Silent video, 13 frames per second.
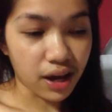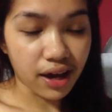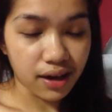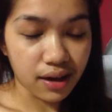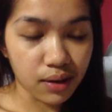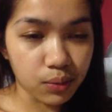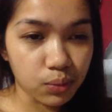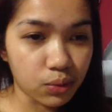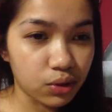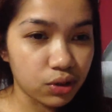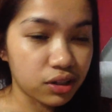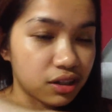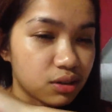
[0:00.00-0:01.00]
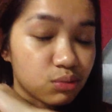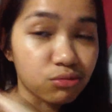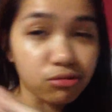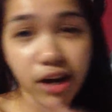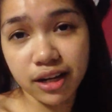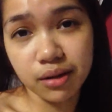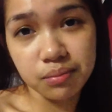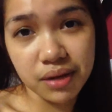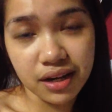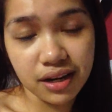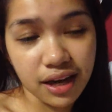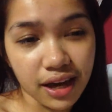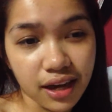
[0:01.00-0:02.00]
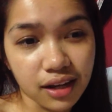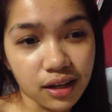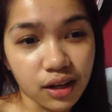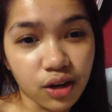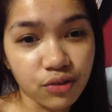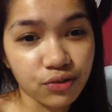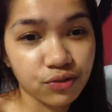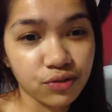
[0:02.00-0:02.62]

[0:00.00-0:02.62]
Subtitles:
I wouldn't recommend any of